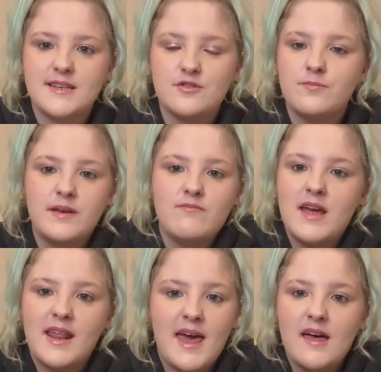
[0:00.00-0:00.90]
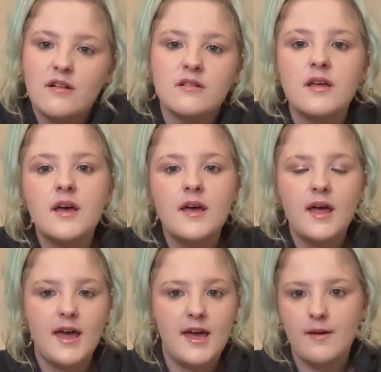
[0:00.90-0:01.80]
or being really ill,
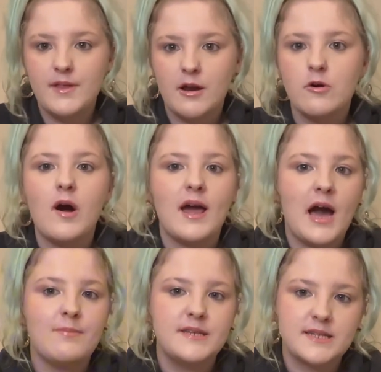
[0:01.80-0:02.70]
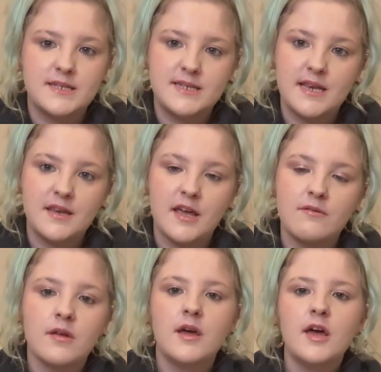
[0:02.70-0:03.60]
then I'm quite happy to
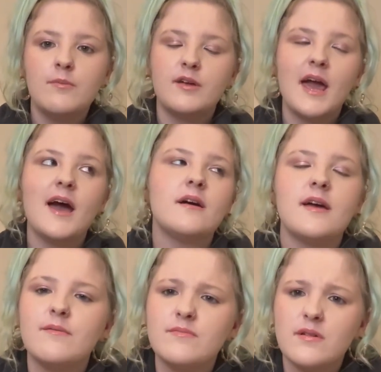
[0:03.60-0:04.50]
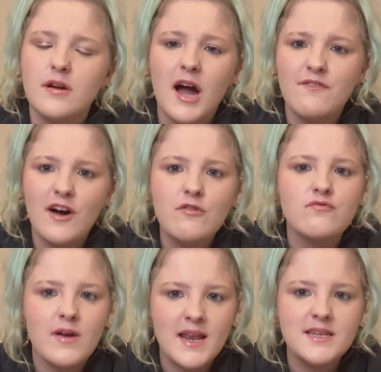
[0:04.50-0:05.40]
continue. But yeah, I
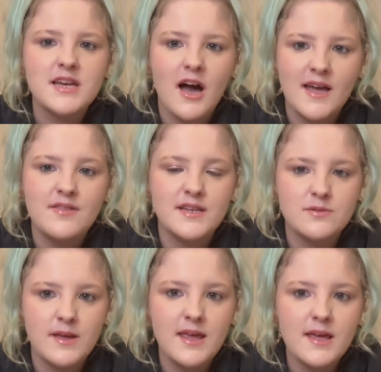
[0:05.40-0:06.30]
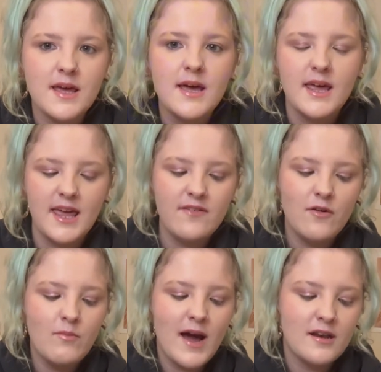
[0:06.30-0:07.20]
felt really tired this week.
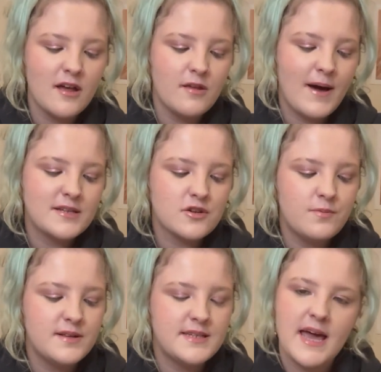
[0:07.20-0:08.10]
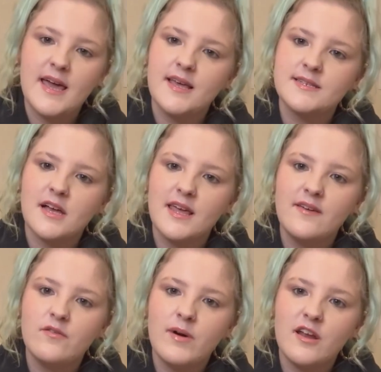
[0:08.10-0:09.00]
Even when the past couple of days,
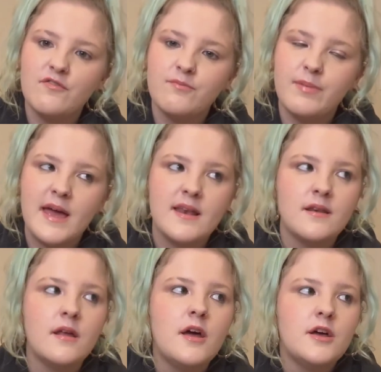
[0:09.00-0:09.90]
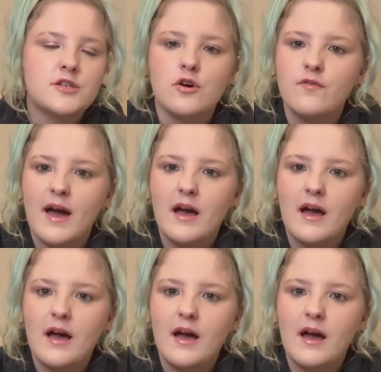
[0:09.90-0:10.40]
even when I've been sort of,